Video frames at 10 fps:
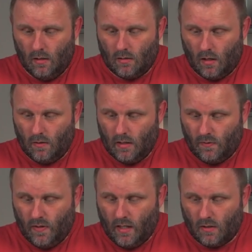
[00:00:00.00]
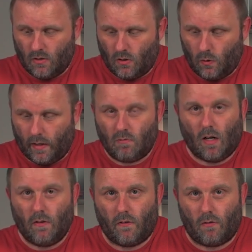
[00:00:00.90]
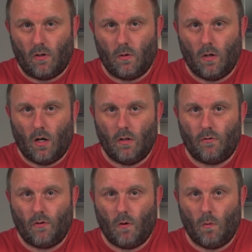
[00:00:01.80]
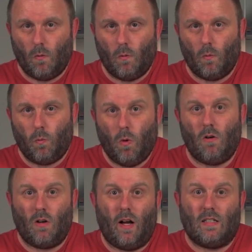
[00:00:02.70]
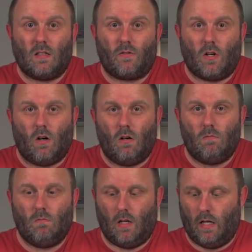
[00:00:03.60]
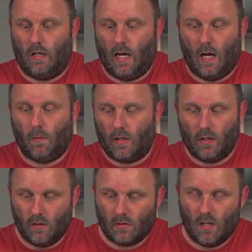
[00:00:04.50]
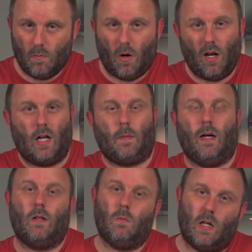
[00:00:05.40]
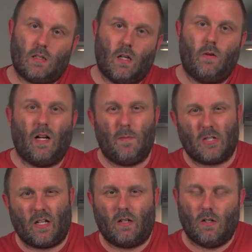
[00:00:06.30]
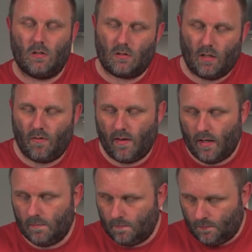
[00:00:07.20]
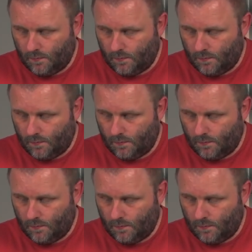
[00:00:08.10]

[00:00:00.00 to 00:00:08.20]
So this video is just a quick run through of what lights I've got and how I use them, what I like about them, what I don't, how much they cost, stuff like that.